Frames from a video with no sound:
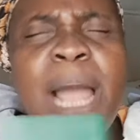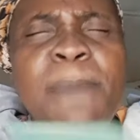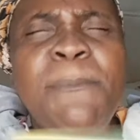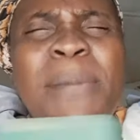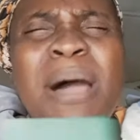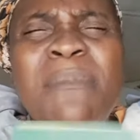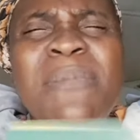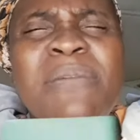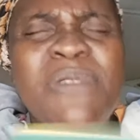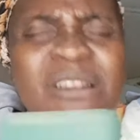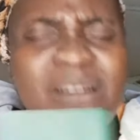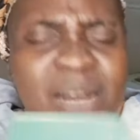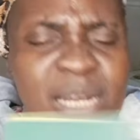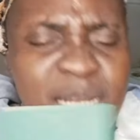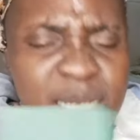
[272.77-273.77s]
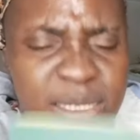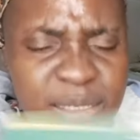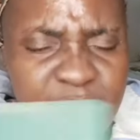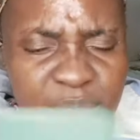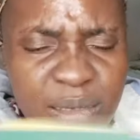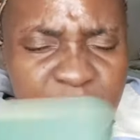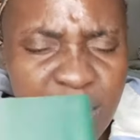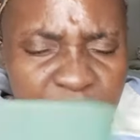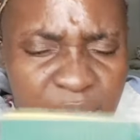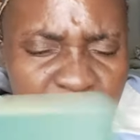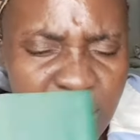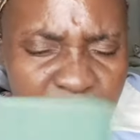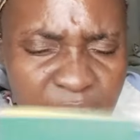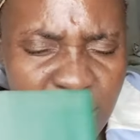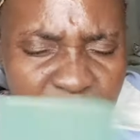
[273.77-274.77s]
permit will release.
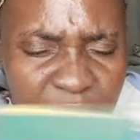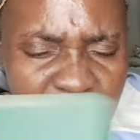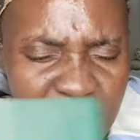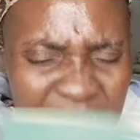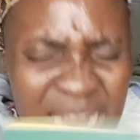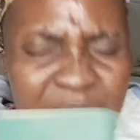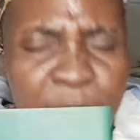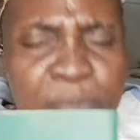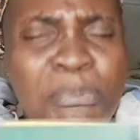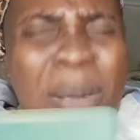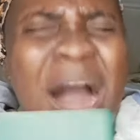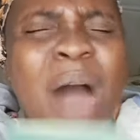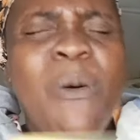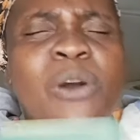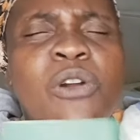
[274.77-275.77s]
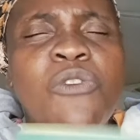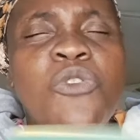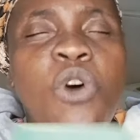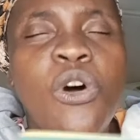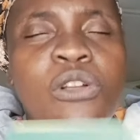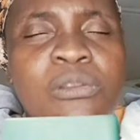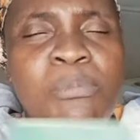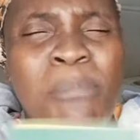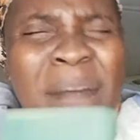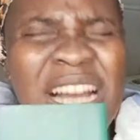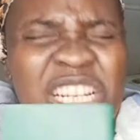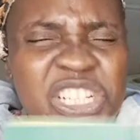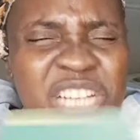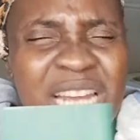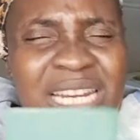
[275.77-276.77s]
Let the power of God,
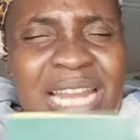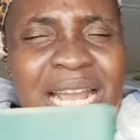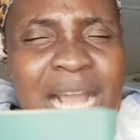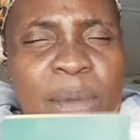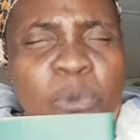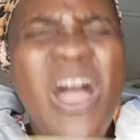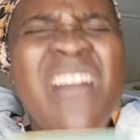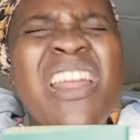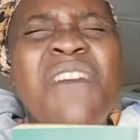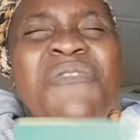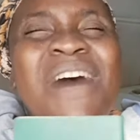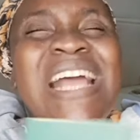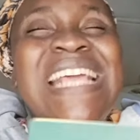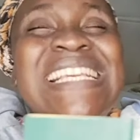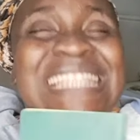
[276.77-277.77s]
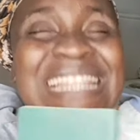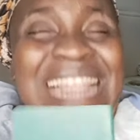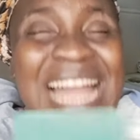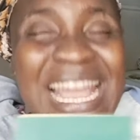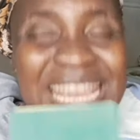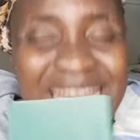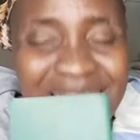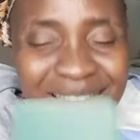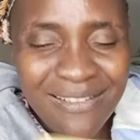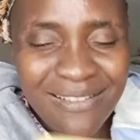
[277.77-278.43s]
Mashandaga, wherever it's lying,